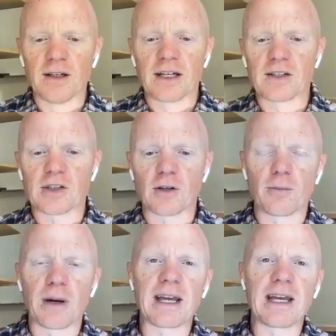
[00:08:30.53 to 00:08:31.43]
And so
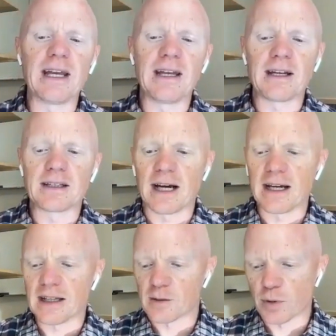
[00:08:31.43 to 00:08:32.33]
by eating a
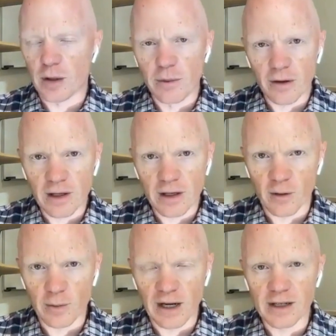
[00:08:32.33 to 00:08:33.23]
diet that's primarily
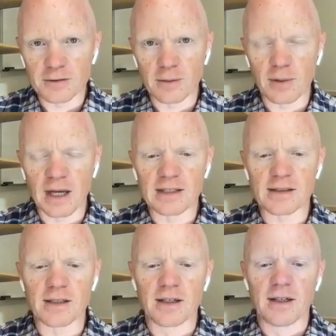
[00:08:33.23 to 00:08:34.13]
carbohydrate based,